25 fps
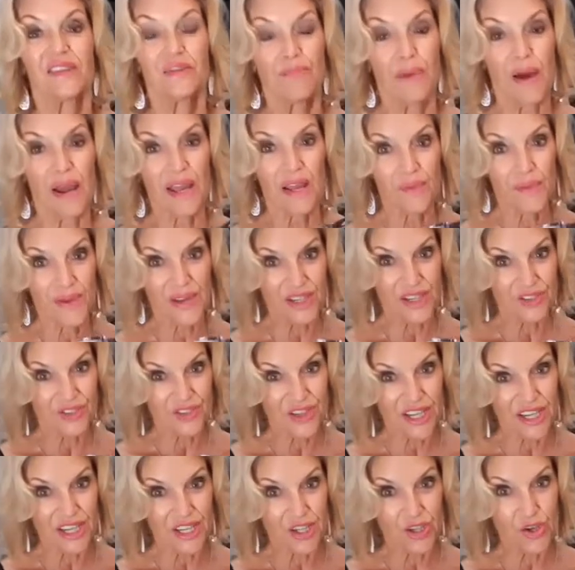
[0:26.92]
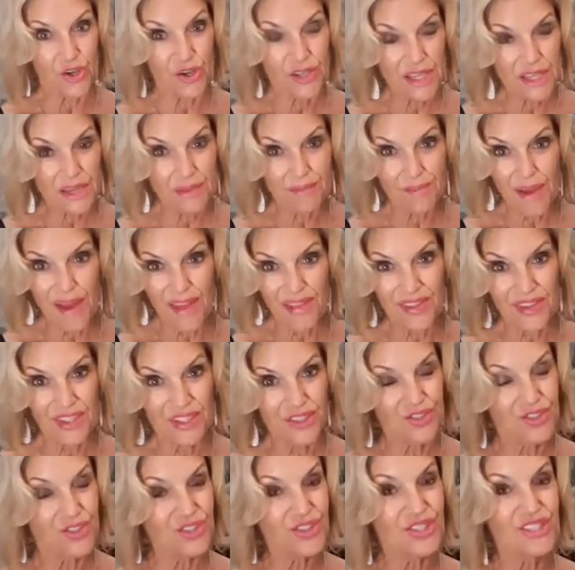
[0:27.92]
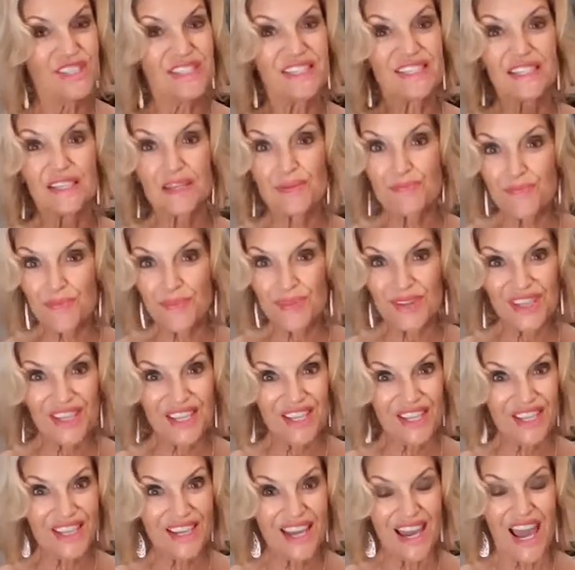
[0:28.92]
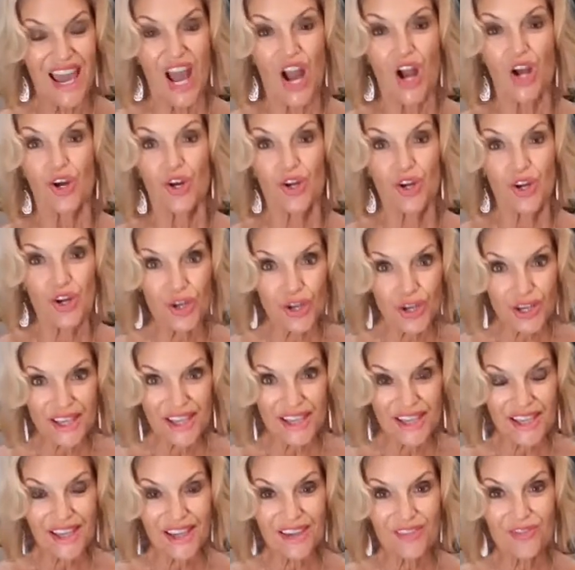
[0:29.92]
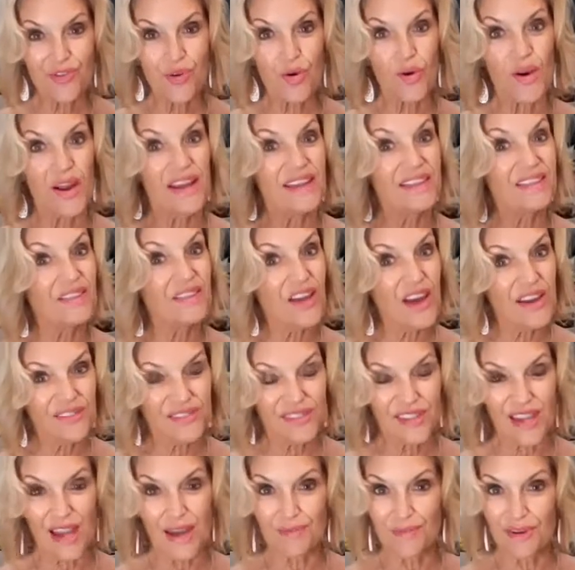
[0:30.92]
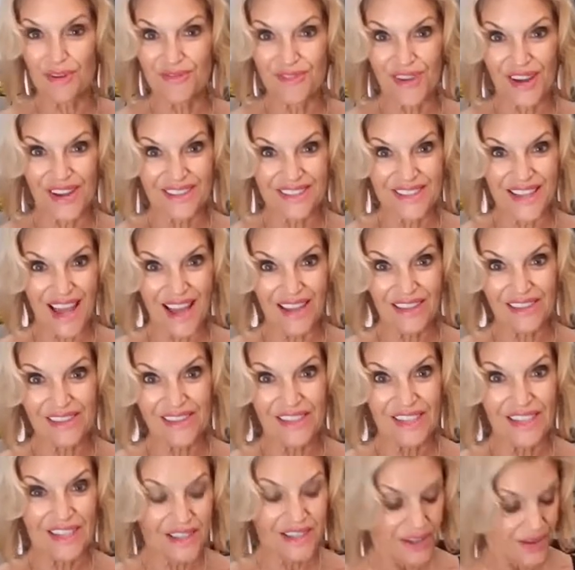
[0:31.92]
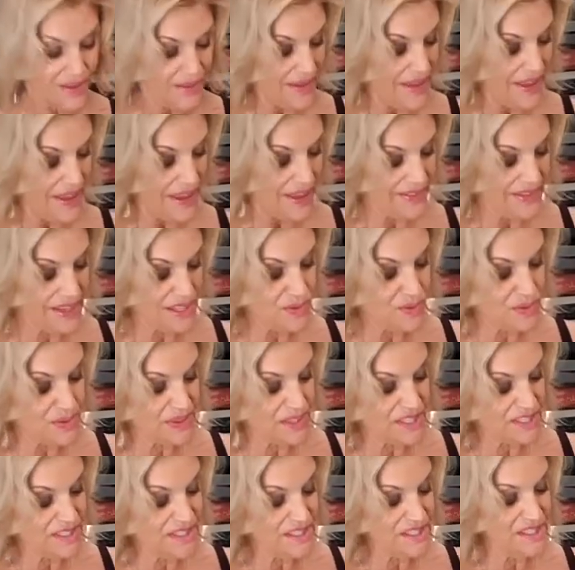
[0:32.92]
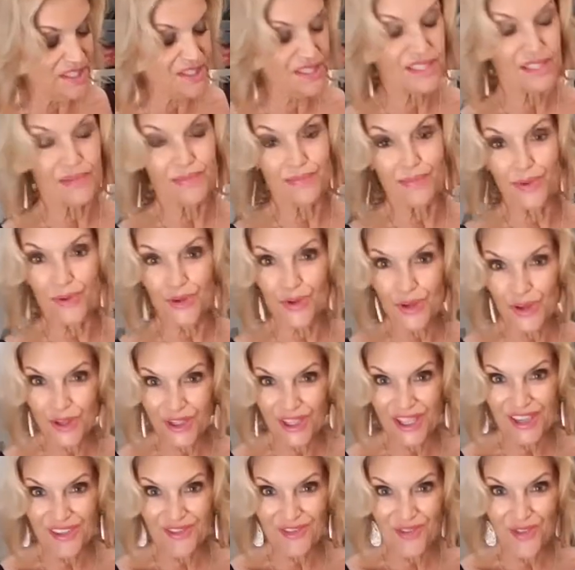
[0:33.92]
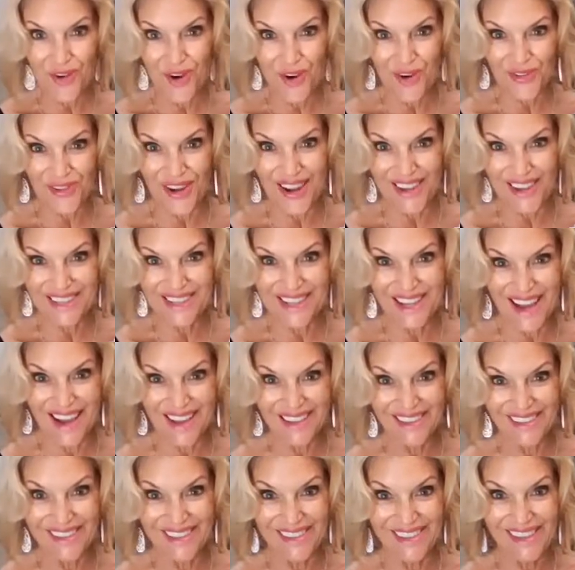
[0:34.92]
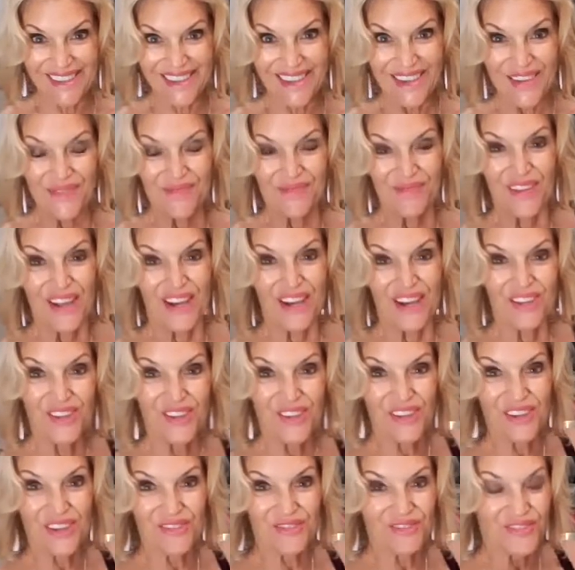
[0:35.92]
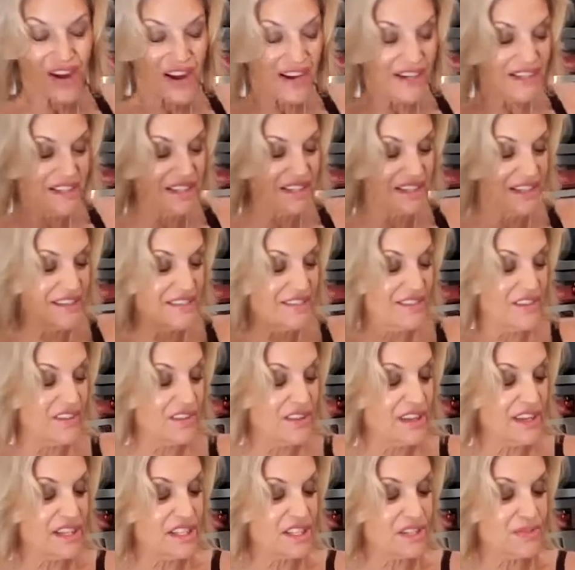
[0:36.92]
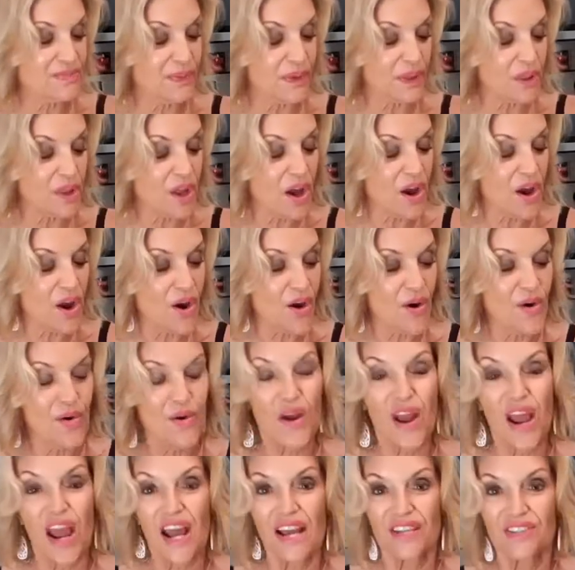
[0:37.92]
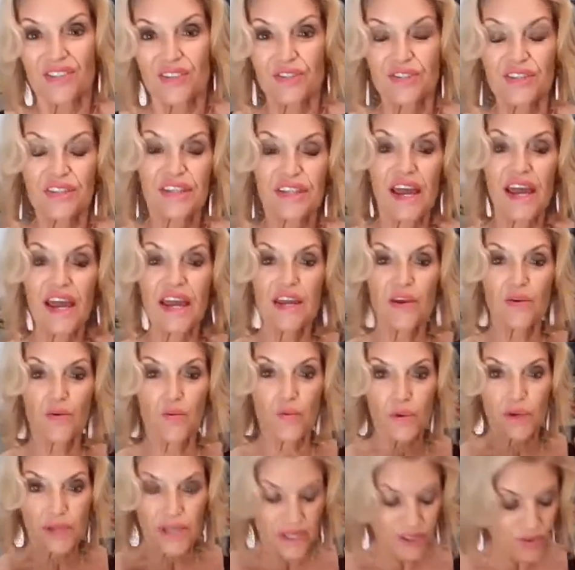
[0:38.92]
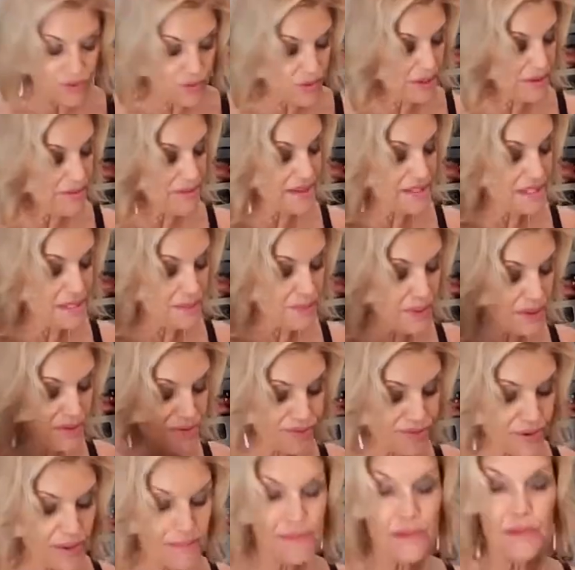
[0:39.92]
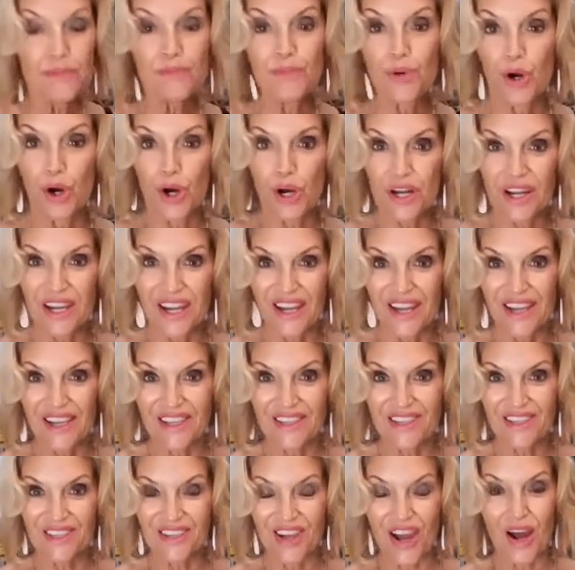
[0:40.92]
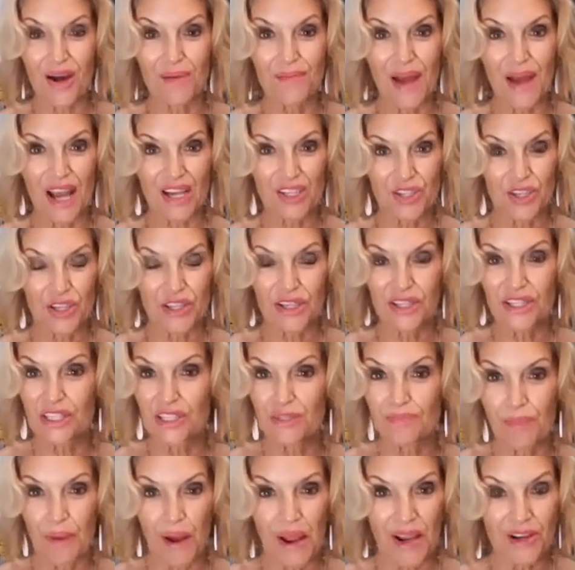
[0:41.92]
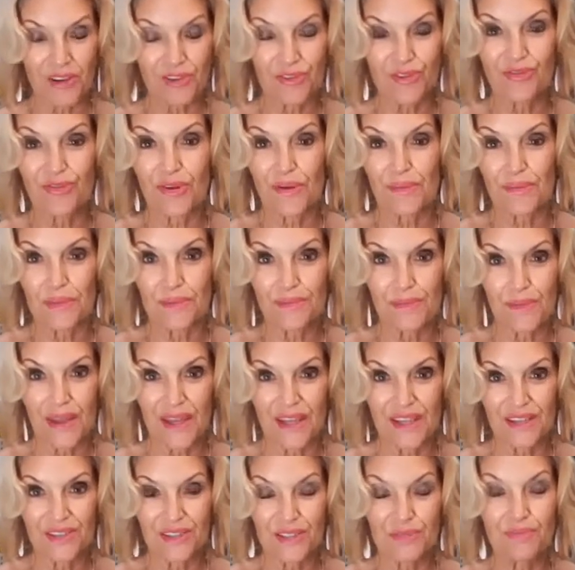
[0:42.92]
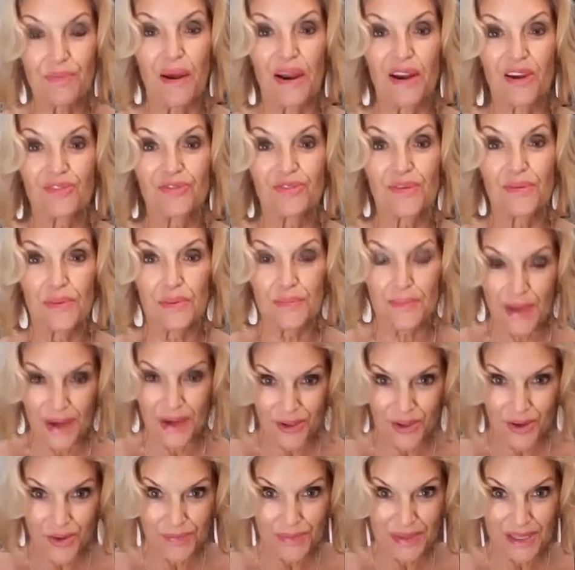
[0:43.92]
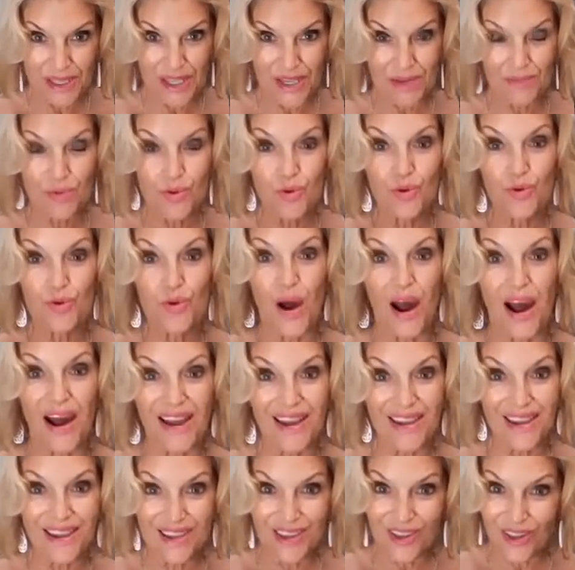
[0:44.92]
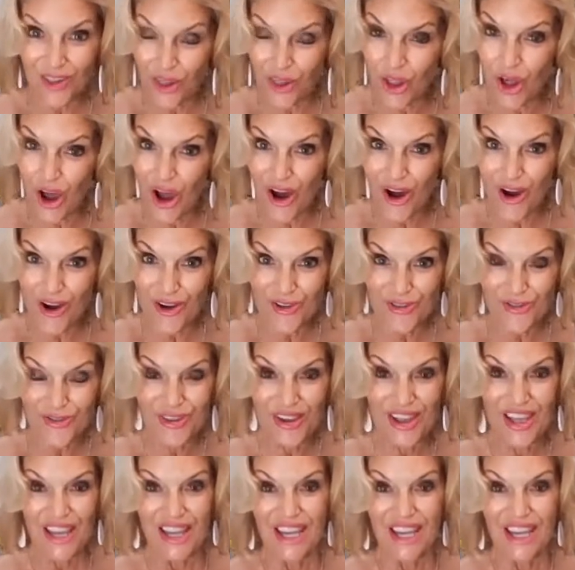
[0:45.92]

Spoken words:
the bioenergetic cooking method, just simply cooking for a lifetime of vitality. And that's what this is, simple cooking for vitality. You can find it in the links below. So today we're not doing a recipe from the book. It's actually inspired from the medical medium who I love.